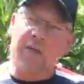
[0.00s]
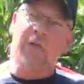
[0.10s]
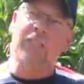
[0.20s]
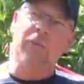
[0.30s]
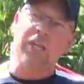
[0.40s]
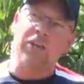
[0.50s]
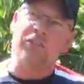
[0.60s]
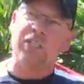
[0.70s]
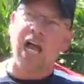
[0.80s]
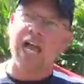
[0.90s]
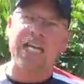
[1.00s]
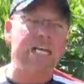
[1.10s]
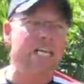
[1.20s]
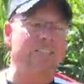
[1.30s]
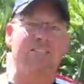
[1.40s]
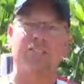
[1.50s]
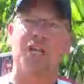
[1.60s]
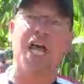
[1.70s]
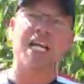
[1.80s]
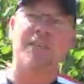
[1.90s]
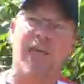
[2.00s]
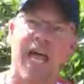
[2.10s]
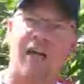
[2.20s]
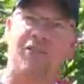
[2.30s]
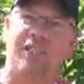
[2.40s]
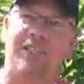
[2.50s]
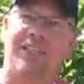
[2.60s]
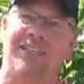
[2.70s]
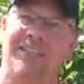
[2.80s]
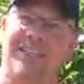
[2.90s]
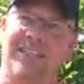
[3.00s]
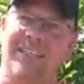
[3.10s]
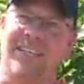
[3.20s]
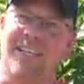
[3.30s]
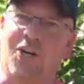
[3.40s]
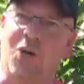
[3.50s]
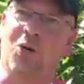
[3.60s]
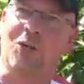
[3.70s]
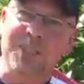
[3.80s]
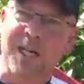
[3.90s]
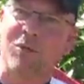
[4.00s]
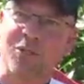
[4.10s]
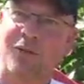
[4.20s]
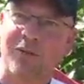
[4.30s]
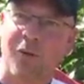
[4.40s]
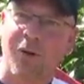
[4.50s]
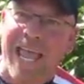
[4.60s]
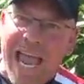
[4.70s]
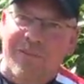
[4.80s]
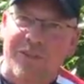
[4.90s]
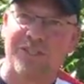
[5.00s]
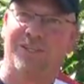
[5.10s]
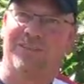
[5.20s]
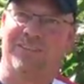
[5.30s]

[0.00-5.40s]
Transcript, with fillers: And the reason we use 90 is there's 90,000 kernels in a bushel of corn, average.